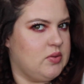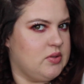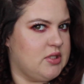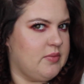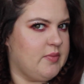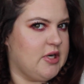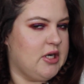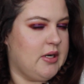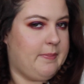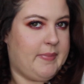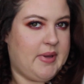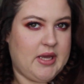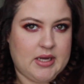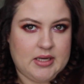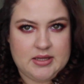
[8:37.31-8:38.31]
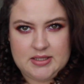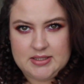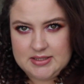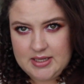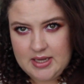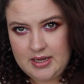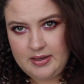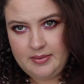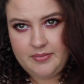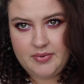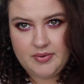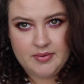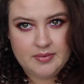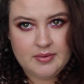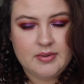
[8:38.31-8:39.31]
So we're gonna pick this up
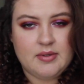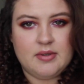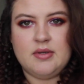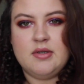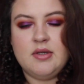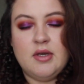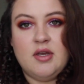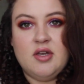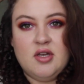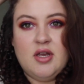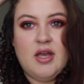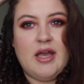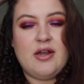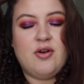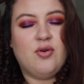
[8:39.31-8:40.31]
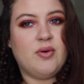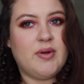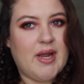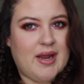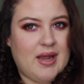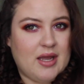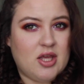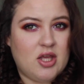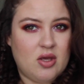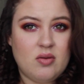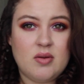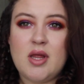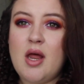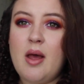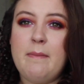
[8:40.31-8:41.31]
and create a
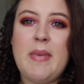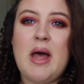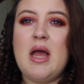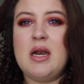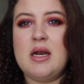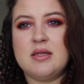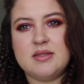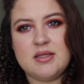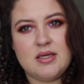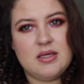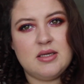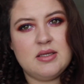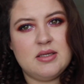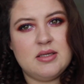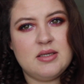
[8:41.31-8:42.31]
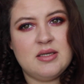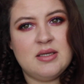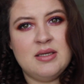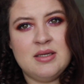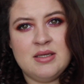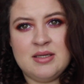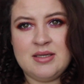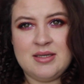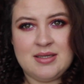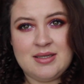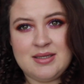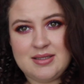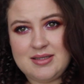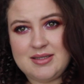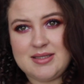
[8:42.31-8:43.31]
cute little bun on the
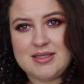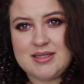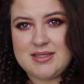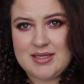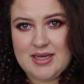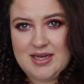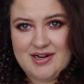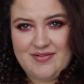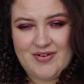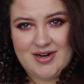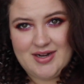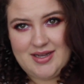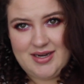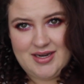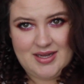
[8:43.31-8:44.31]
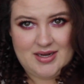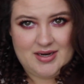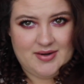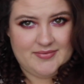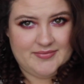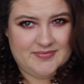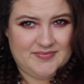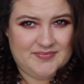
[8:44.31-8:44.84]
side of our head here.